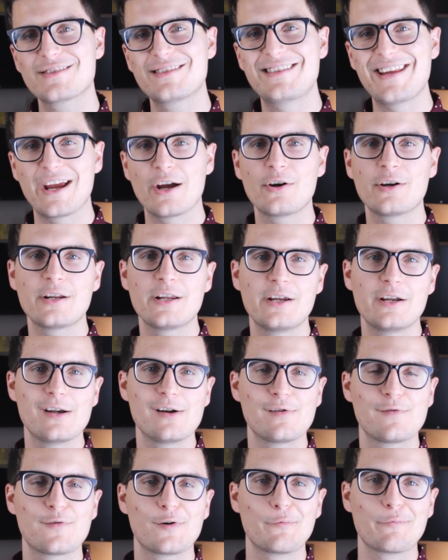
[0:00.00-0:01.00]
Darren
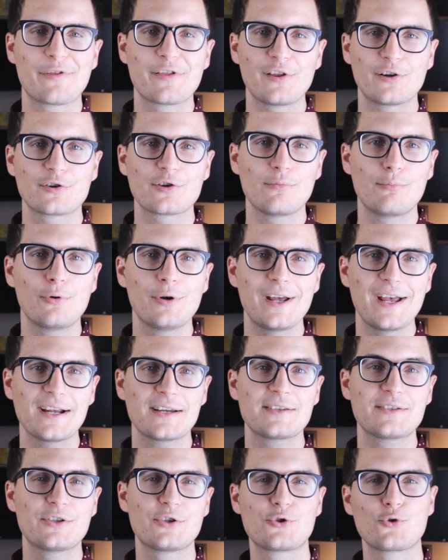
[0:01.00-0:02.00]
here from Thunkable
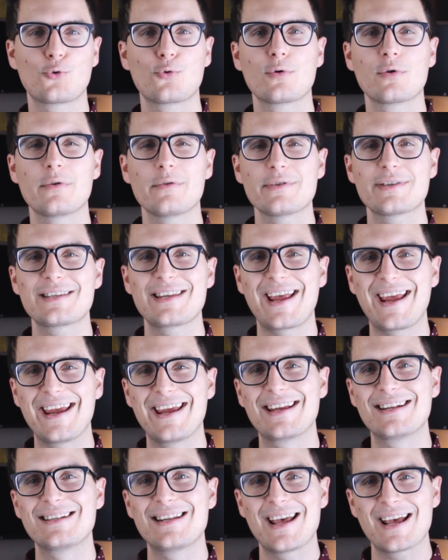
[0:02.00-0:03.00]
X Tutorials
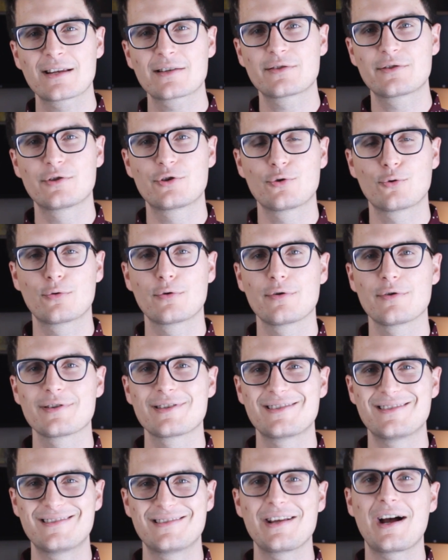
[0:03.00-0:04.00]
and x tutorials
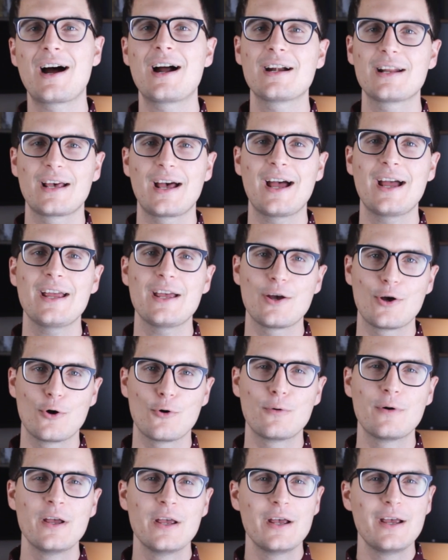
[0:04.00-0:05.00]
dot i
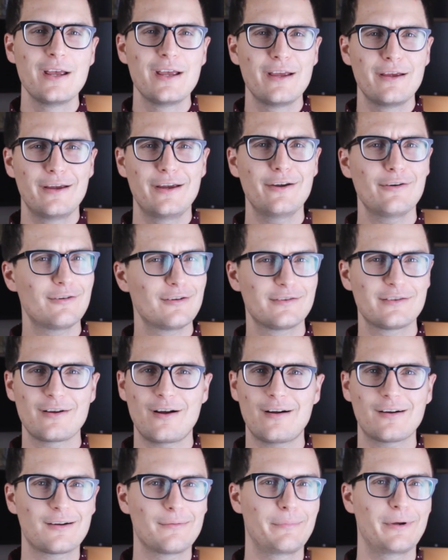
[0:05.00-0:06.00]
o, here to
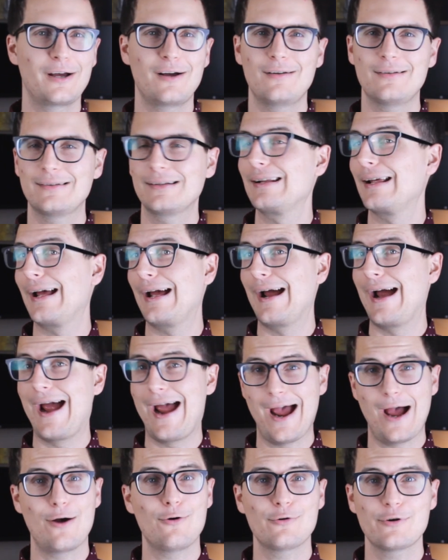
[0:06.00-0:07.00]
talk about
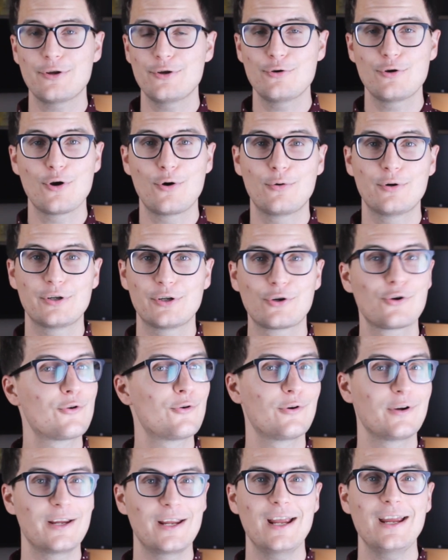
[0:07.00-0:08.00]
how are you going to
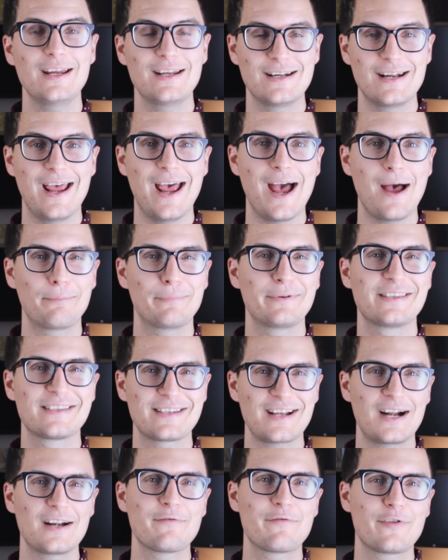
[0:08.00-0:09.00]
create an app
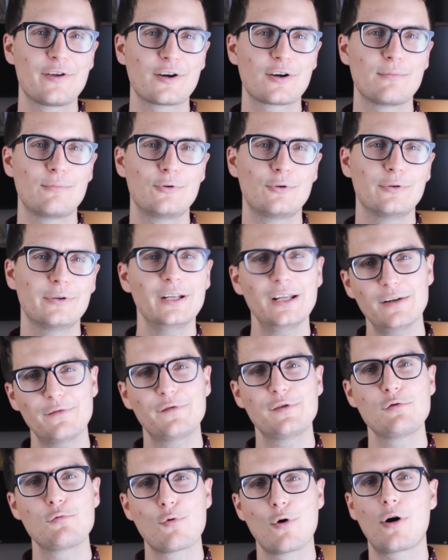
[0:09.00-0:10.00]
inside of Thunkable
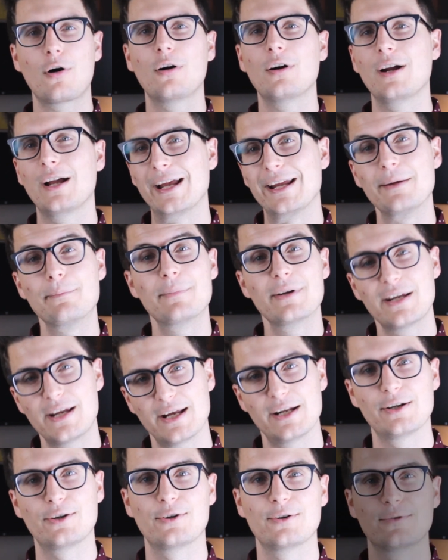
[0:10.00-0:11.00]
if you are a
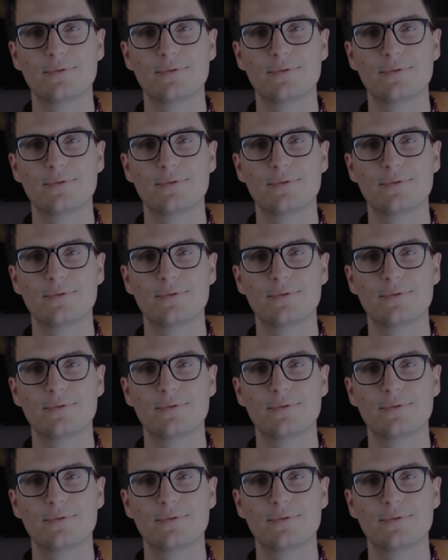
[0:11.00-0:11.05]
beginner.